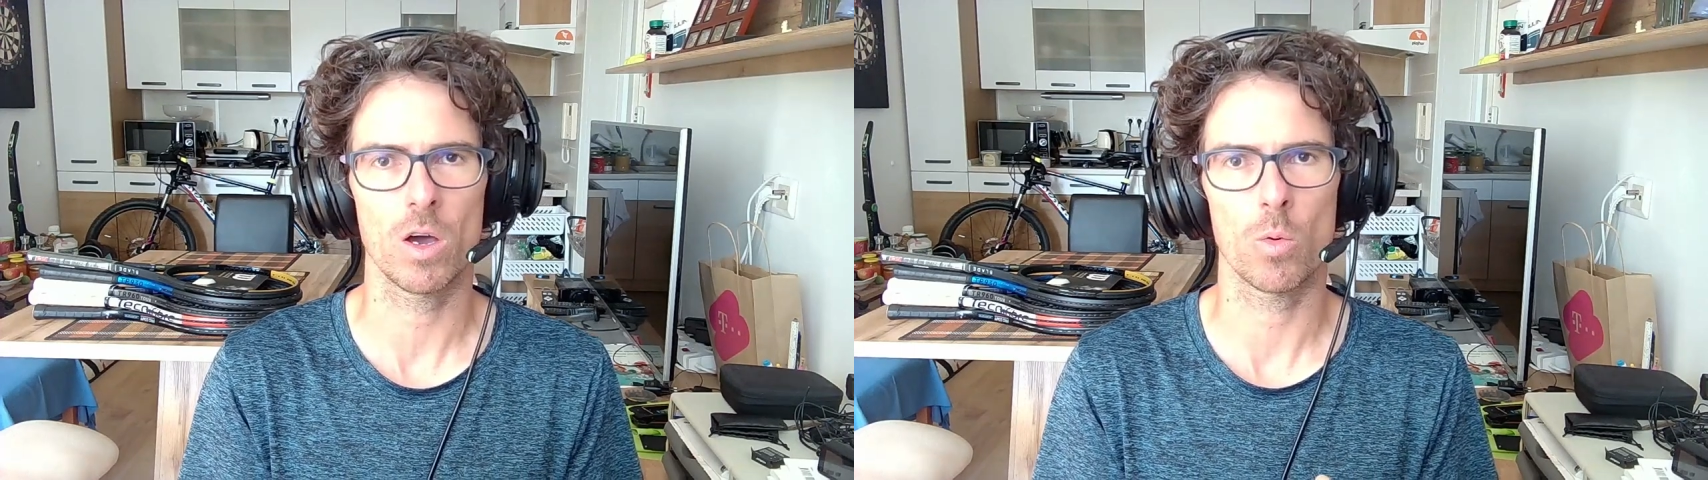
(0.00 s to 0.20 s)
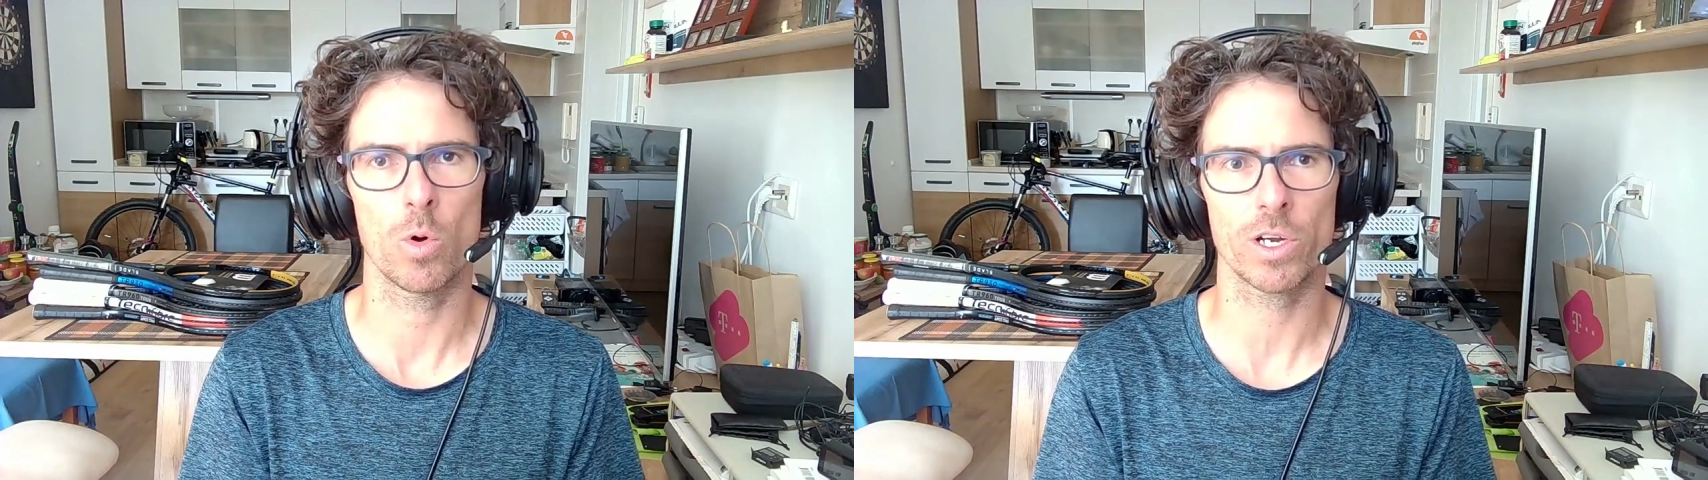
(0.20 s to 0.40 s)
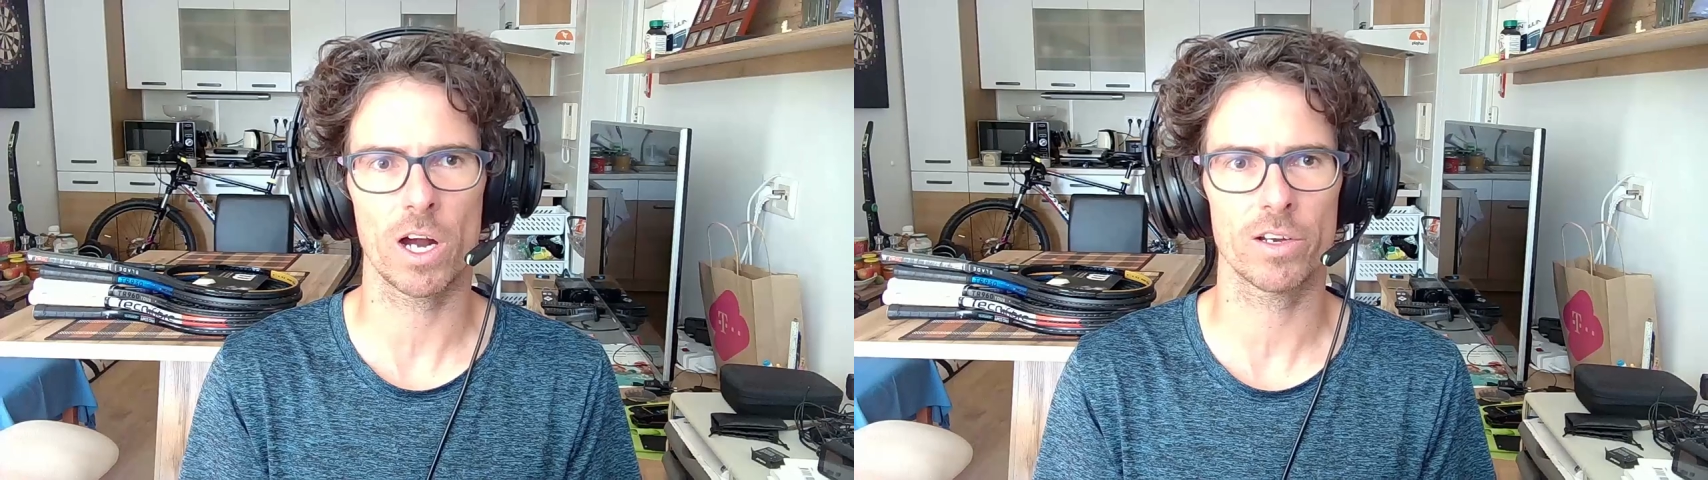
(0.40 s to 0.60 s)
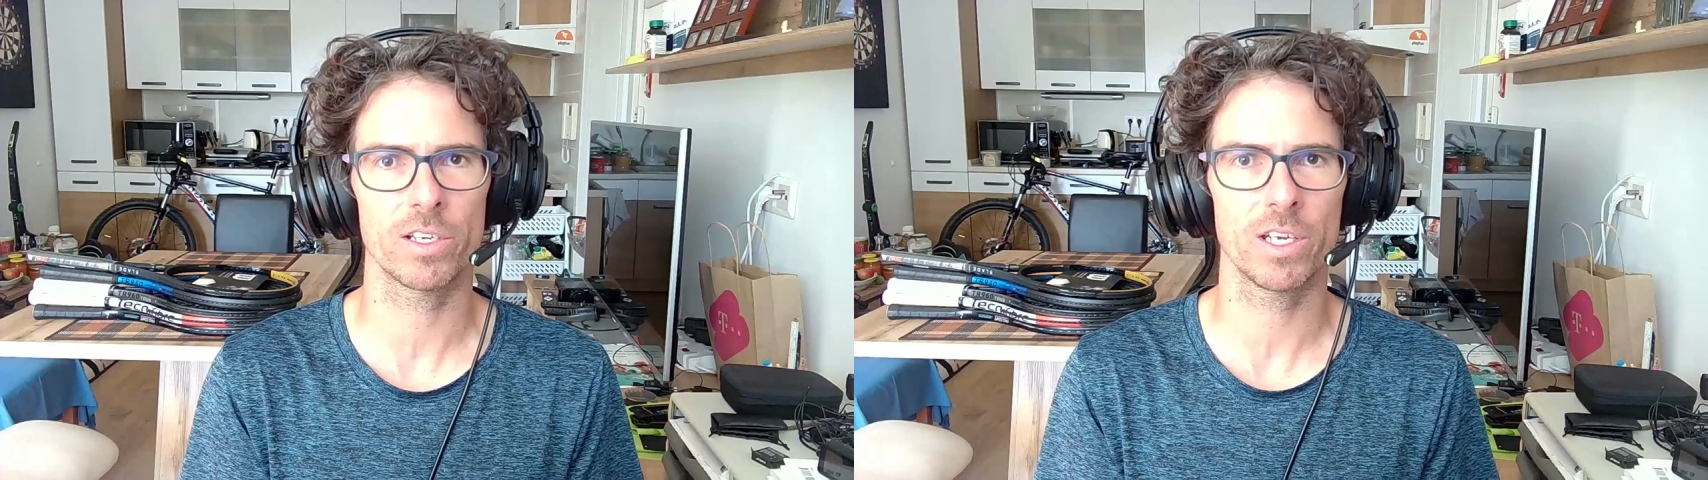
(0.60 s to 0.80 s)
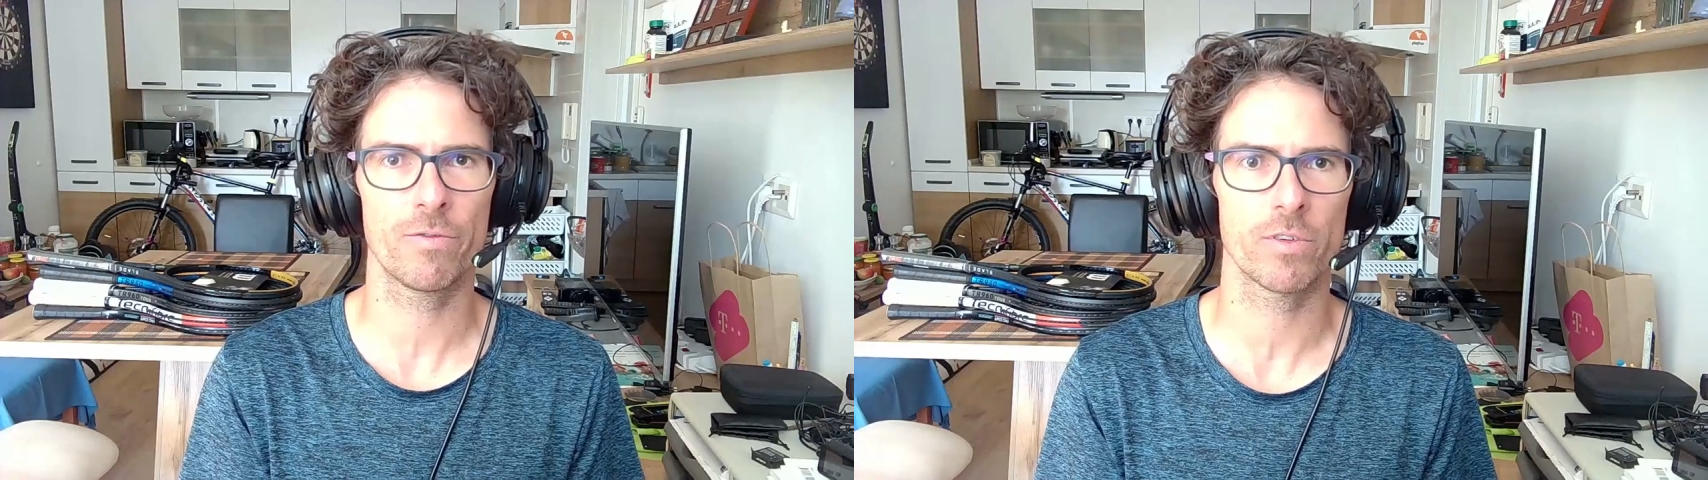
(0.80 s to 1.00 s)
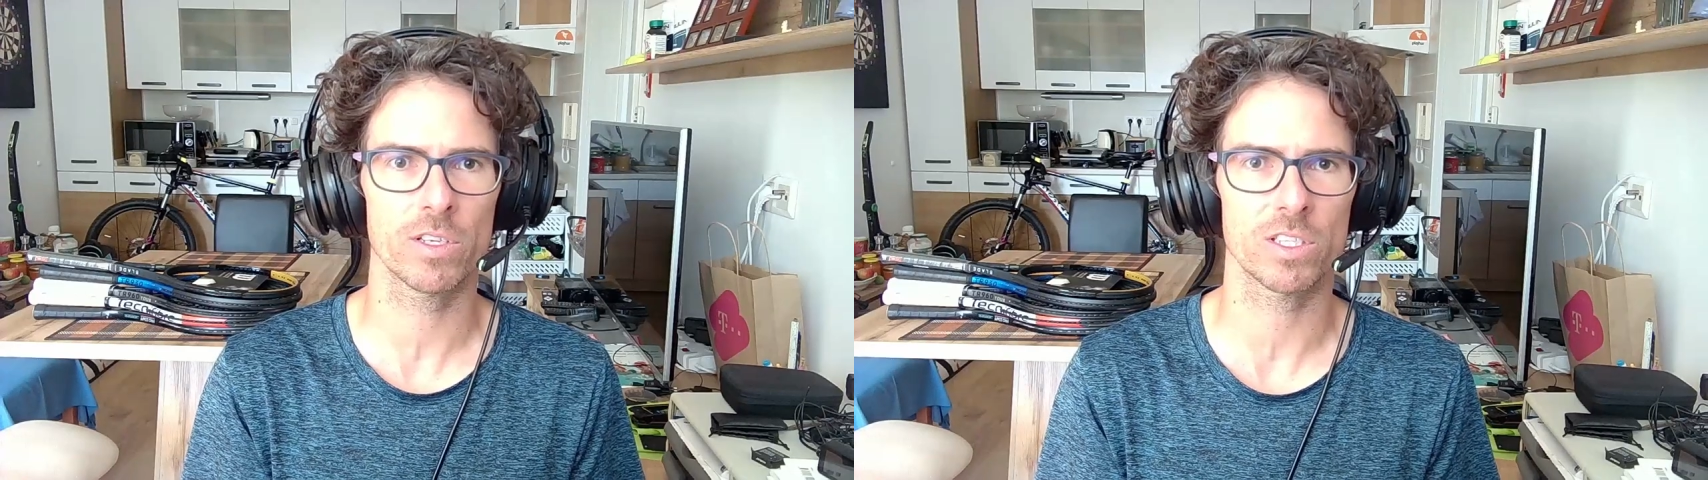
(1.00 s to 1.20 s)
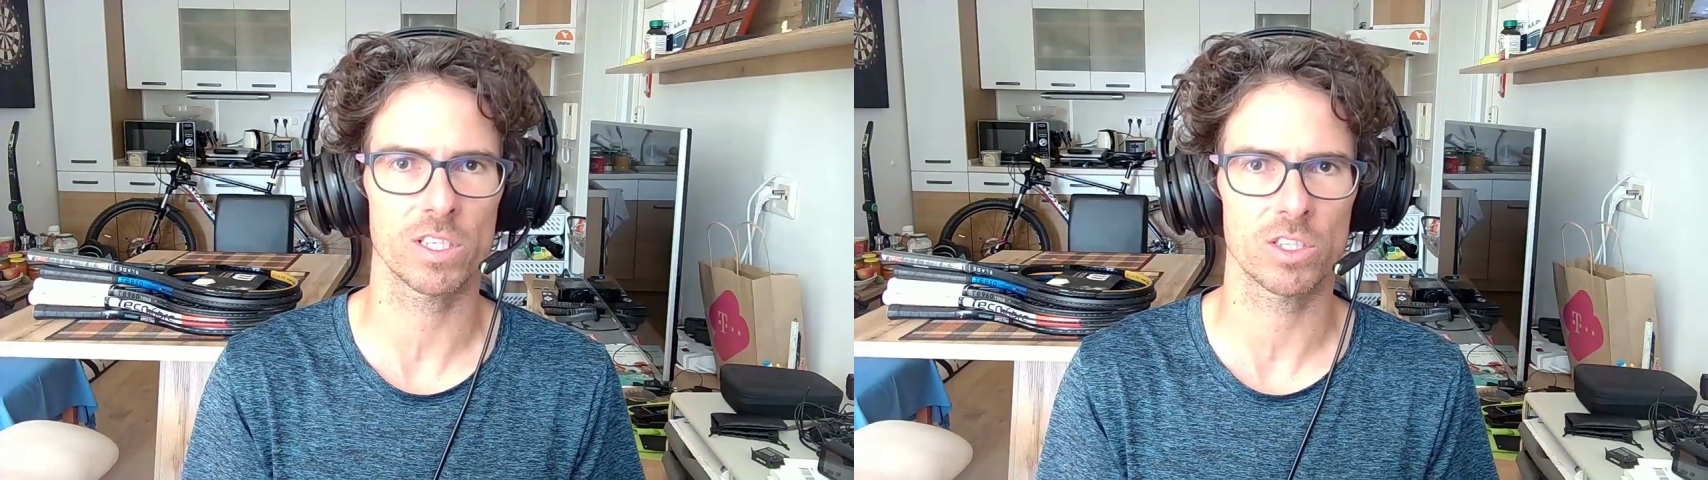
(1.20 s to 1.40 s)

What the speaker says: what are the differences.